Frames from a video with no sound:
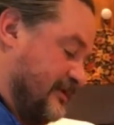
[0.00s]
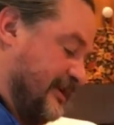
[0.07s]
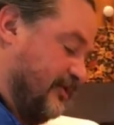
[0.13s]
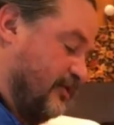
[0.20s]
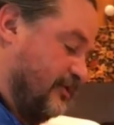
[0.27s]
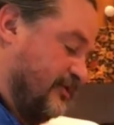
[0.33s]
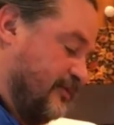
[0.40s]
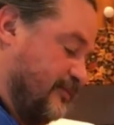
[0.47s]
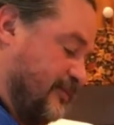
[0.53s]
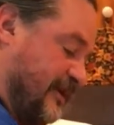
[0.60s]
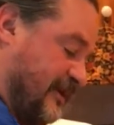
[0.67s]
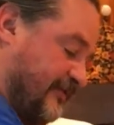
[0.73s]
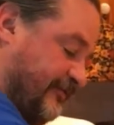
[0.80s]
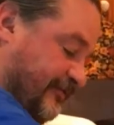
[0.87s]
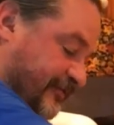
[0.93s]
all the
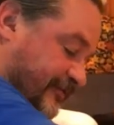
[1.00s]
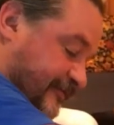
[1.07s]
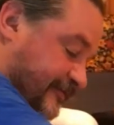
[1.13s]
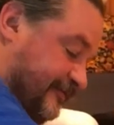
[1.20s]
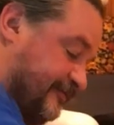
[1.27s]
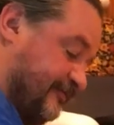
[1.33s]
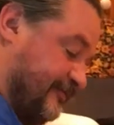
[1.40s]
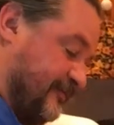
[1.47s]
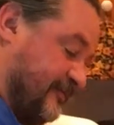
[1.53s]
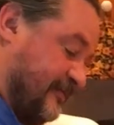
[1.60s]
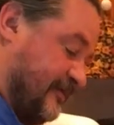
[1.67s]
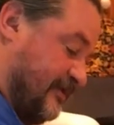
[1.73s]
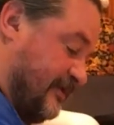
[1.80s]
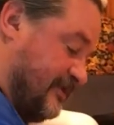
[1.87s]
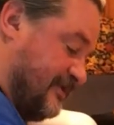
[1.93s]

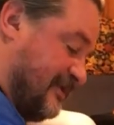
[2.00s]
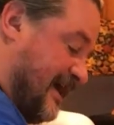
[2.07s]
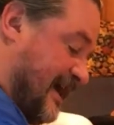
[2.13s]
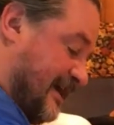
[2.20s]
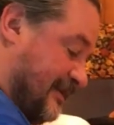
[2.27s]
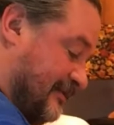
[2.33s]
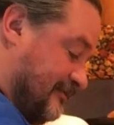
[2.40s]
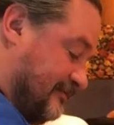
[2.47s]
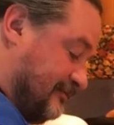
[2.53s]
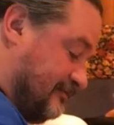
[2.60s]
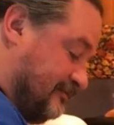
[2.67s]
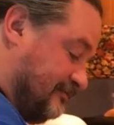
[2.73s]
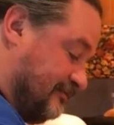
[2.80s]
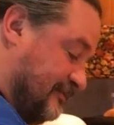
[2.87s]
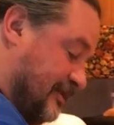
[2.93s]
beef does not,
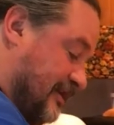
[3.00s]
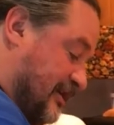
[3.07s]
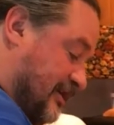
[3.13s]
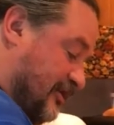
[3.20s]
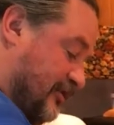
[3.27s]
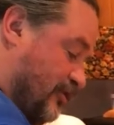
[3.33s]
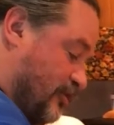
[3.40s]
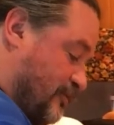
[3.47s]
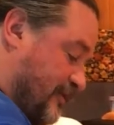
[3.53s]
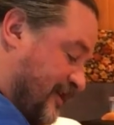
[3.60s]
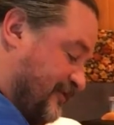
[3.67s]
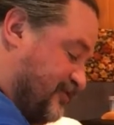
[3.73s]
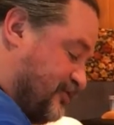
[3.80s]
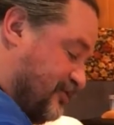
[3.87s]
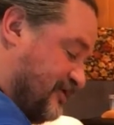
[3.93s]
no
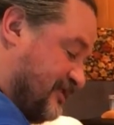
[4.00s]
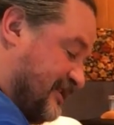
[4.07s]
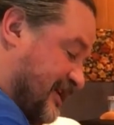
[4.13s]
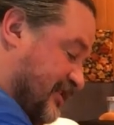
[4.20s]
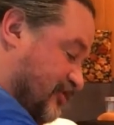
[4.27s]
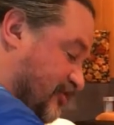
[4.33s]
beef should stay